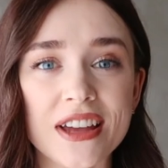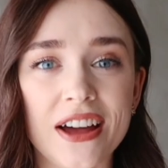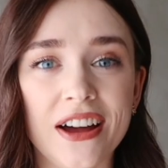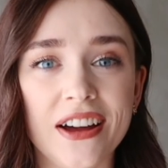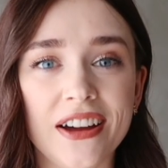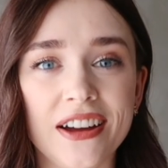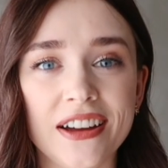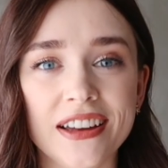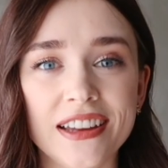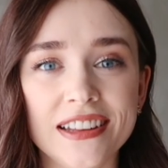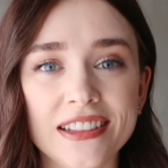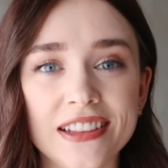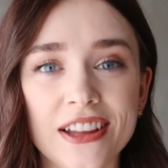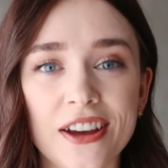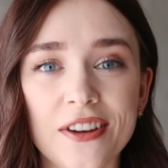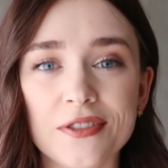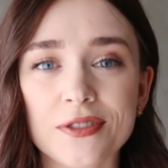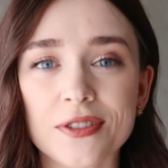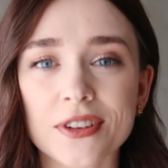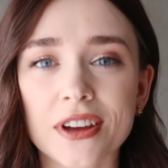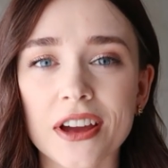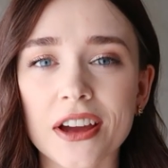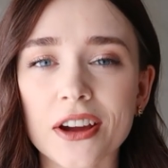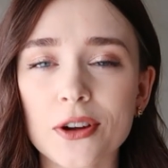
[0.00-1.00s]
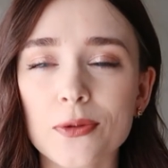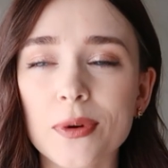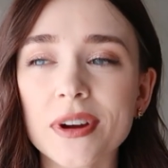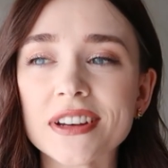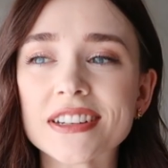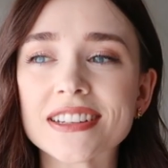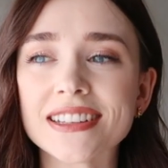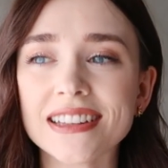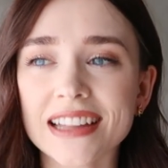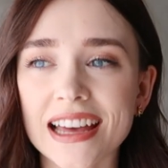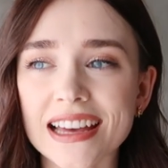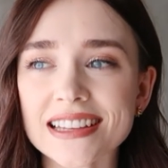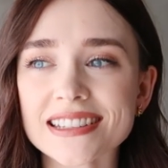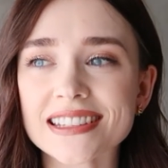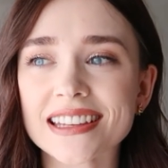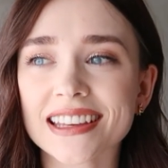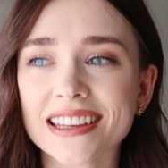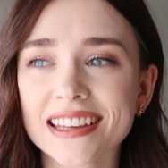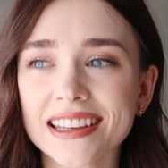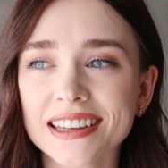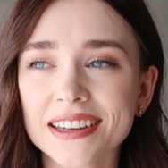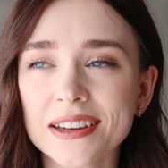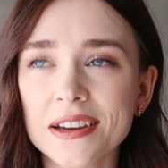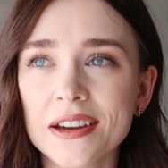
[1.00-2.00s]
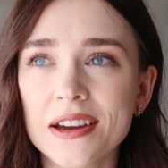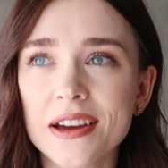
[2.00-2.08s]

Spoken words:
I love quite classic